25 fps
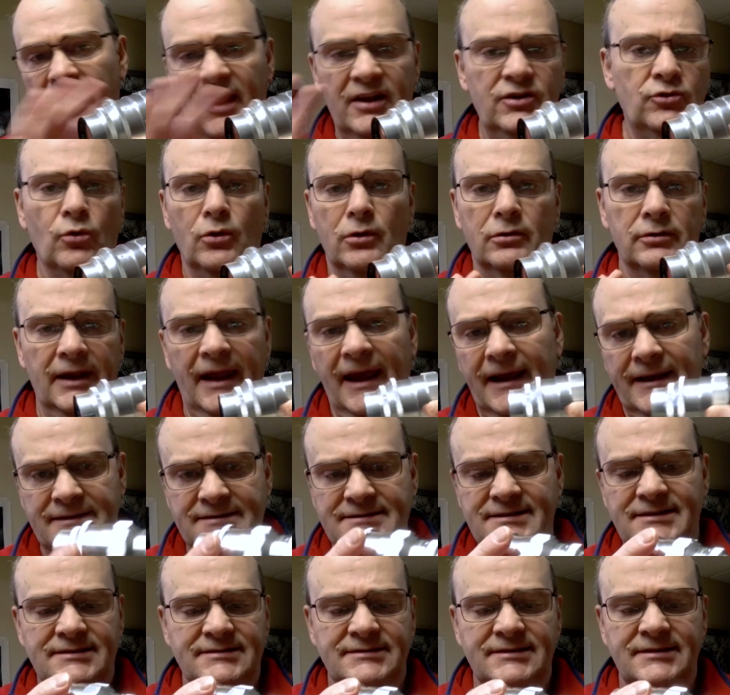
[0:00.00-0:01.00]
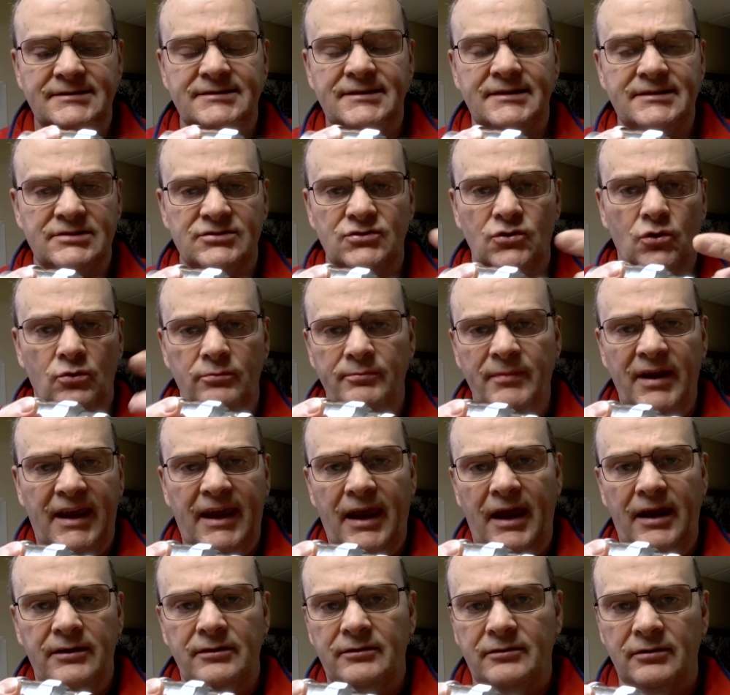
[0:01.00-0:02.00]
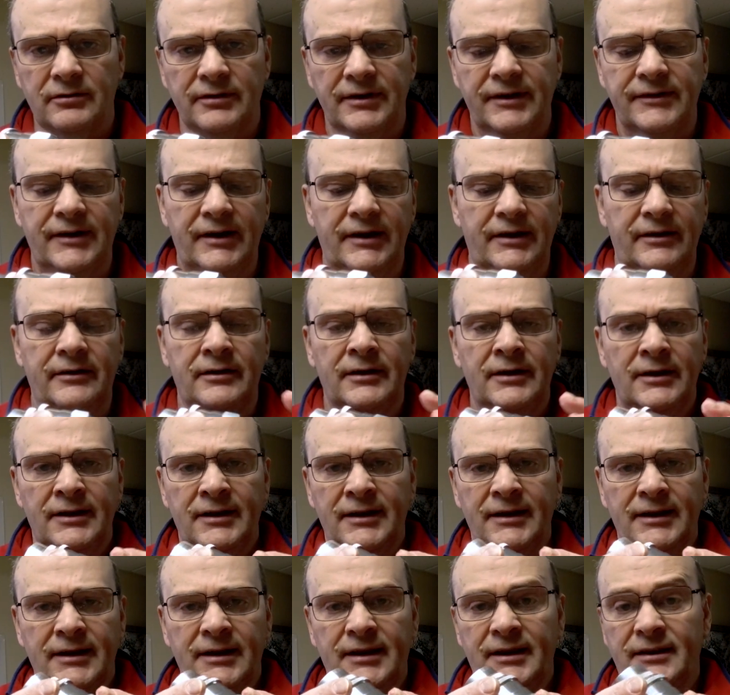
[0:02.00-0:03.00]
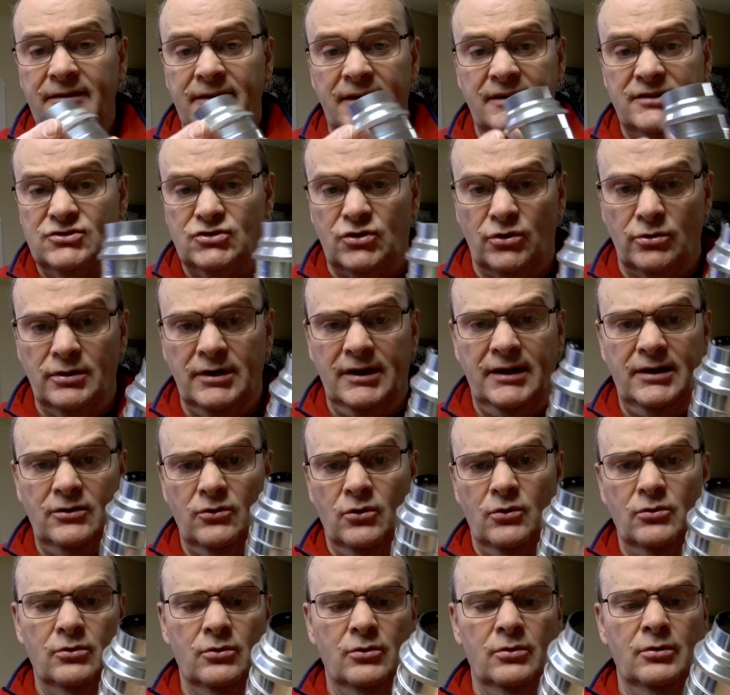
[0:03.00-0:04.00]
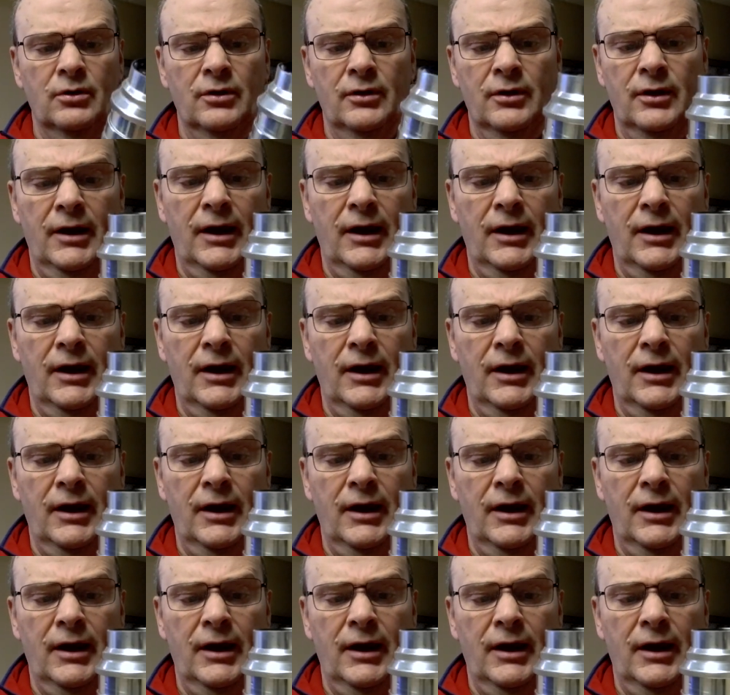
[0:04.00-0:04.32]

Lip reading: manual lens. There's no mechanical in there. There's certainly no